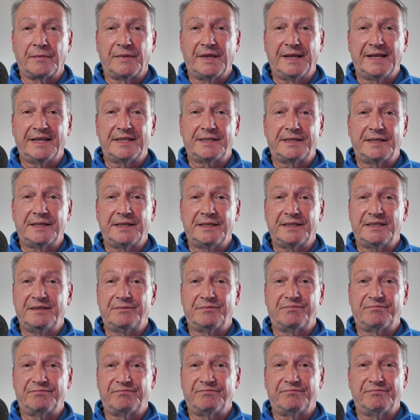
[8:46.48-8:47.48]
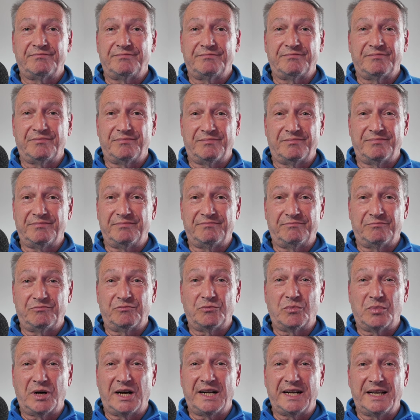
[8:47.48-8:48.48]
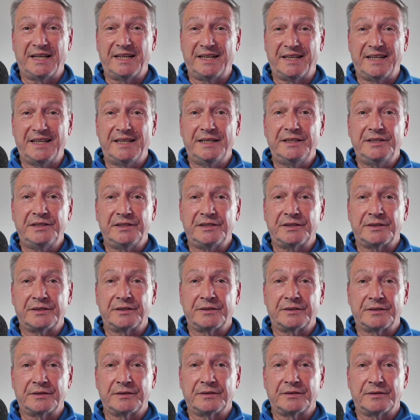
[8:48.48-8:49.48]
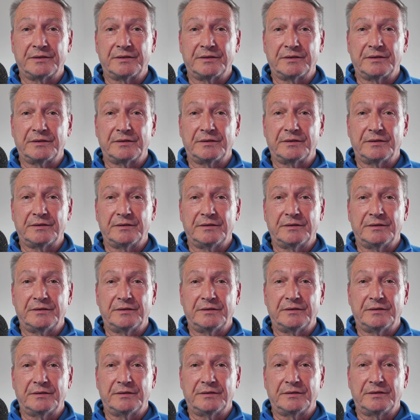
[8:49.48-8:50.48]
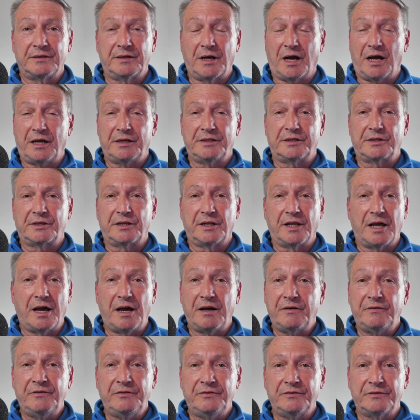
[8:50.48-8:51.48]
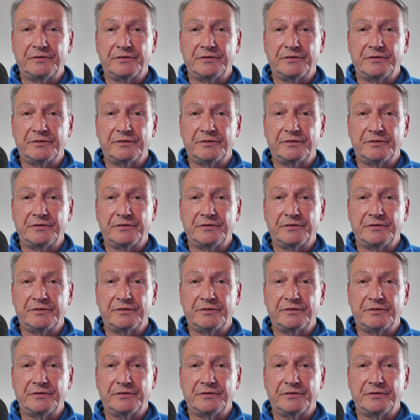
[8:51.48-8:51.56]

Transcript: This is what it is, God's love,